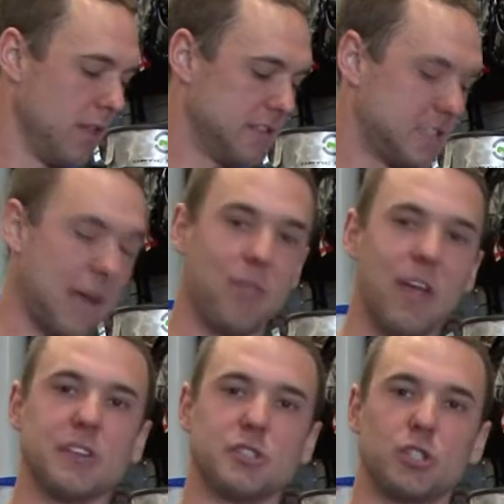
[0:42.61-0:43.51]
The same
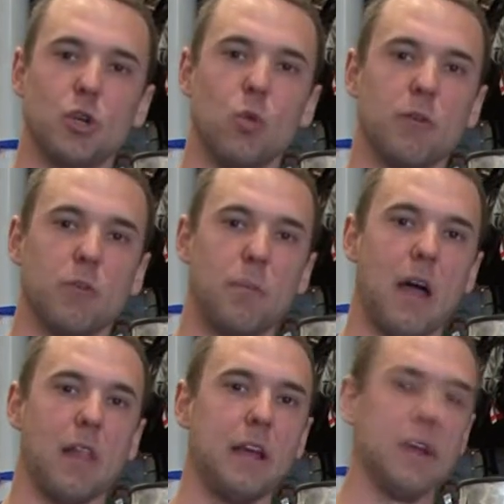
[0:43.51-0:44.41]
thing is true when
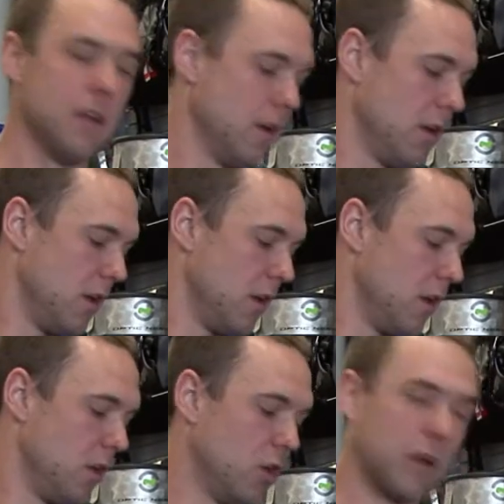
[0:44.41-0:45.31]
rappelling.
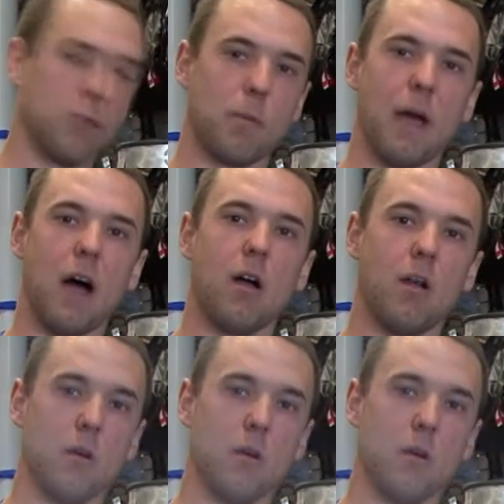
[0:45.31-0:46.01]
You can rappel